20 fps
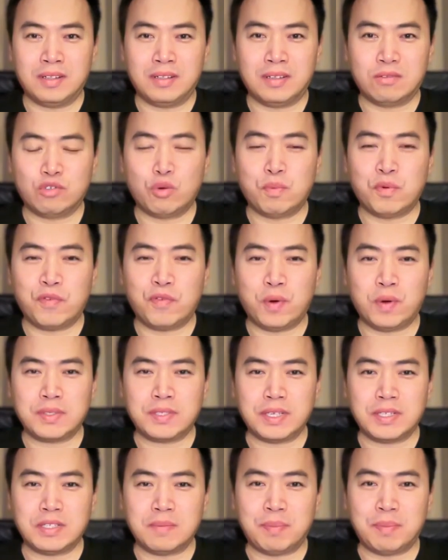
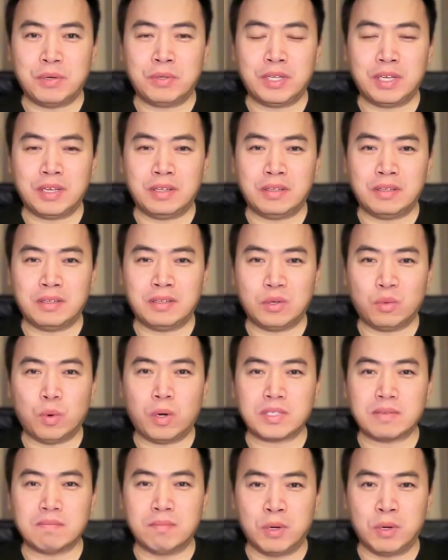RoboForce is building the
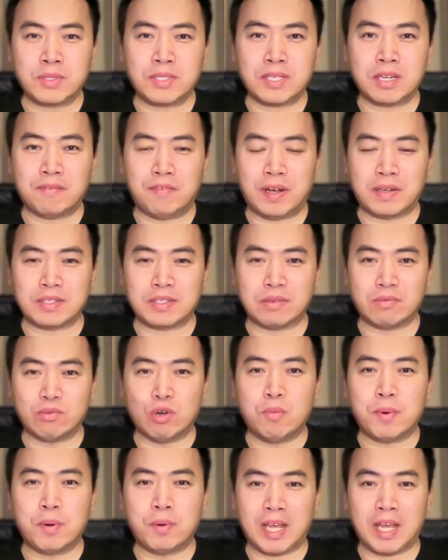world's most advanced
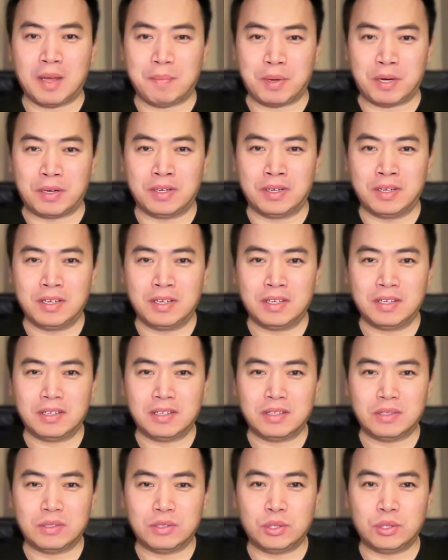robo labor
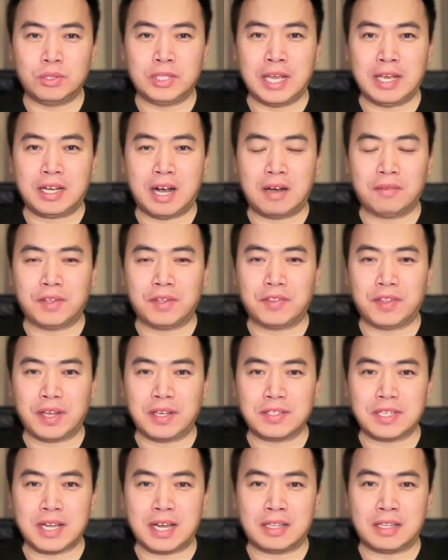to take on the
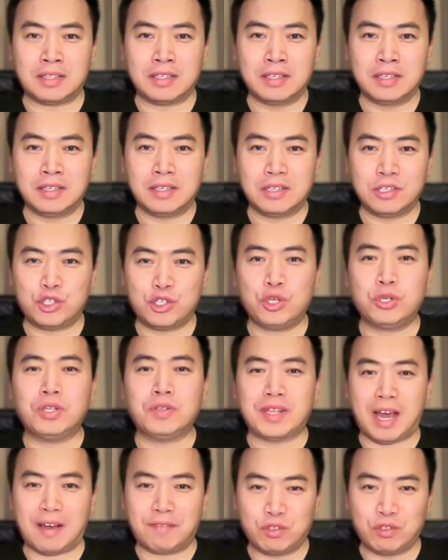things that
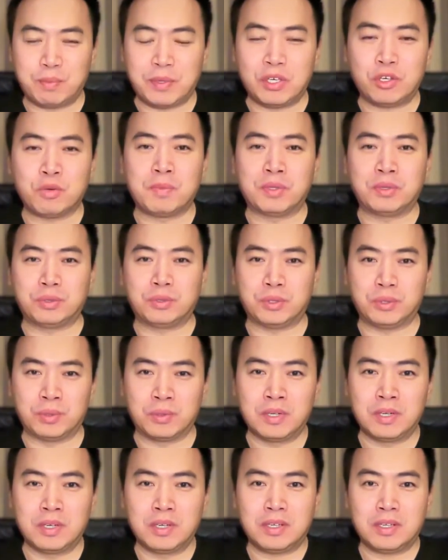shouldn't have to be human to do.
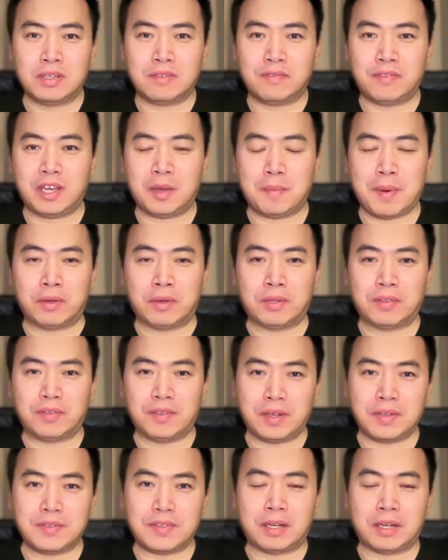Think about the
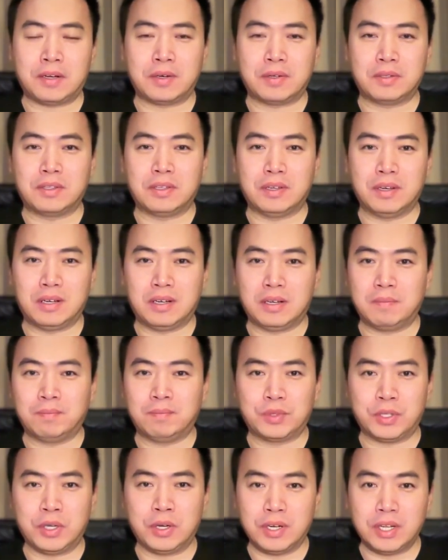things that are
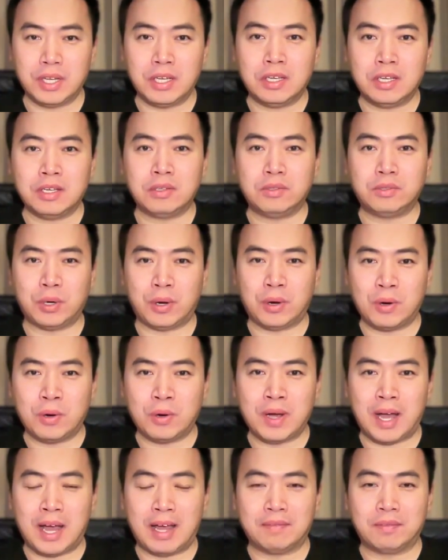um, dirty,
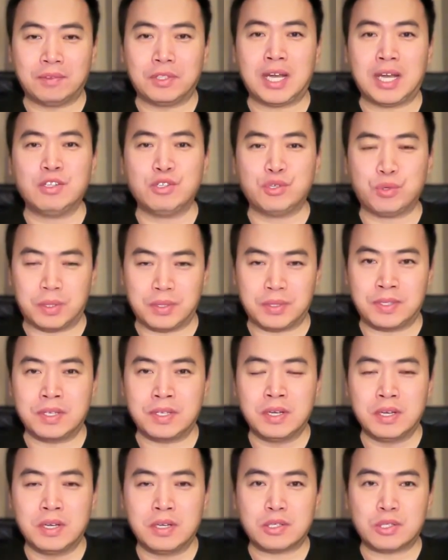dull, and dangerous.
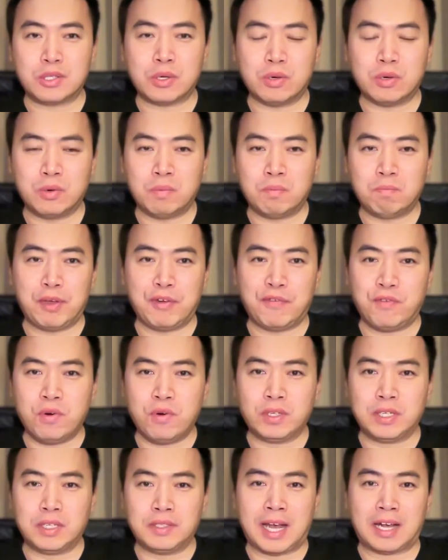So
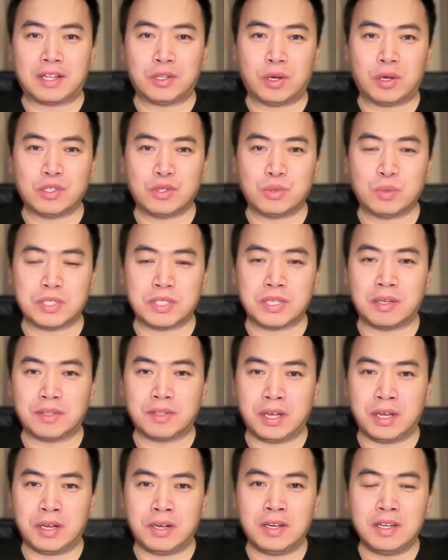before the technology was not
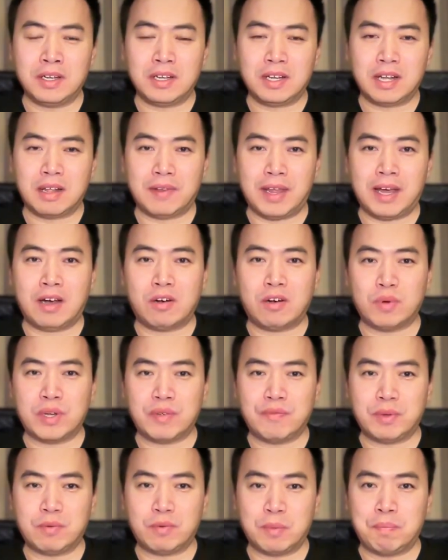there, and now
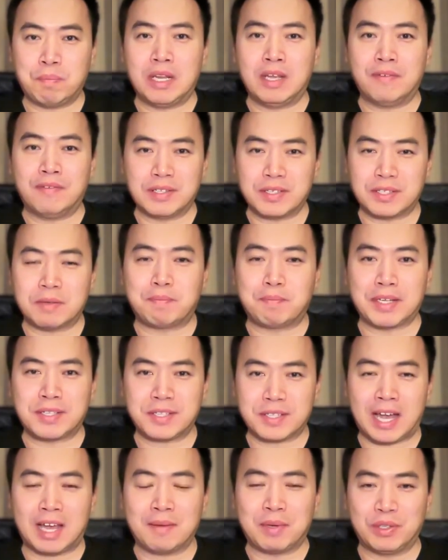we we believe it's the
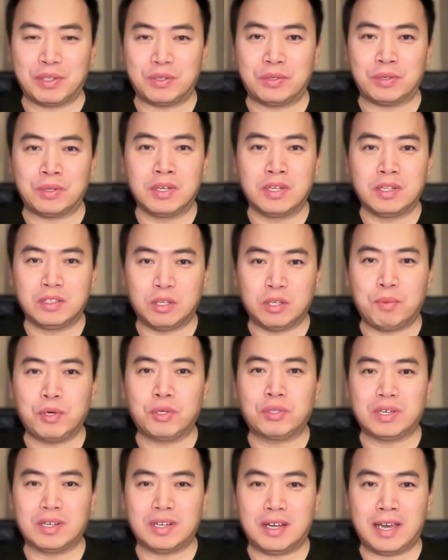best timing to to
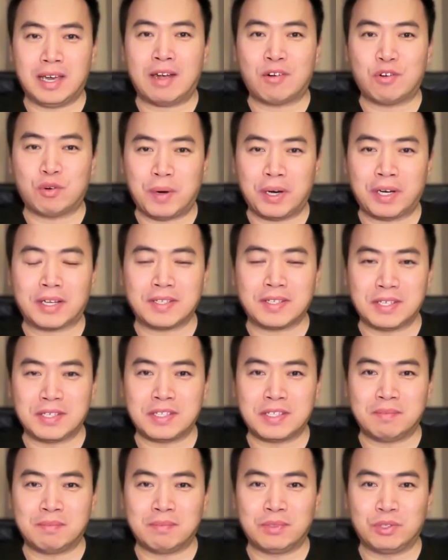build an AI robotic
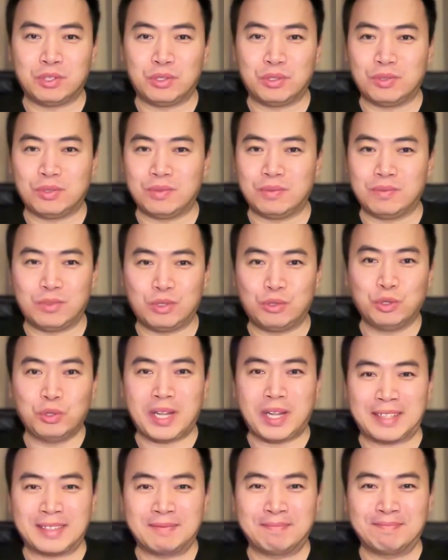system to to
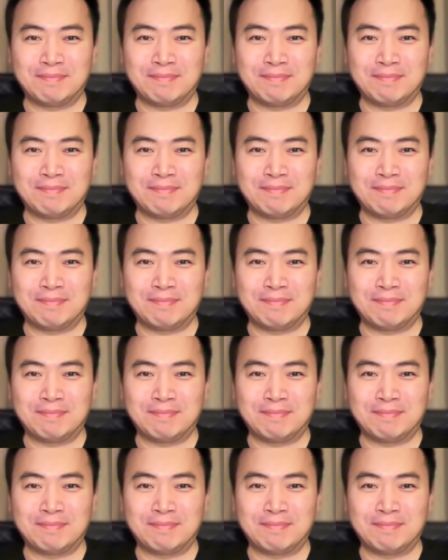do that.